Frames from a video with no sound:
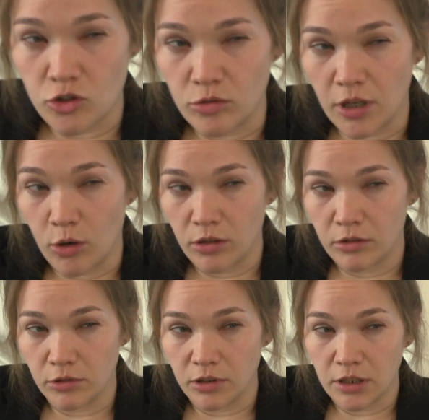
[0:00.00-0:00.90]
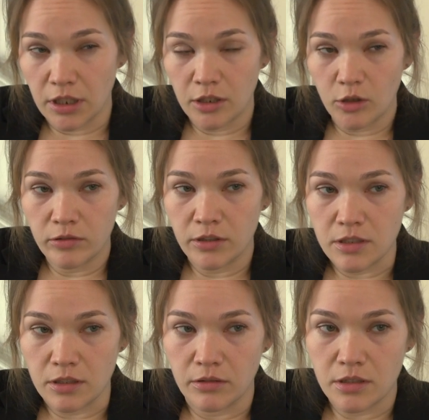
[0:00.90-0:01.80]
said eat carbs before the
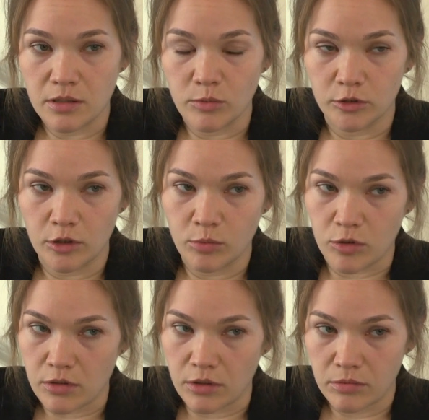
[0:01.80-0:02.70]
workout and proteins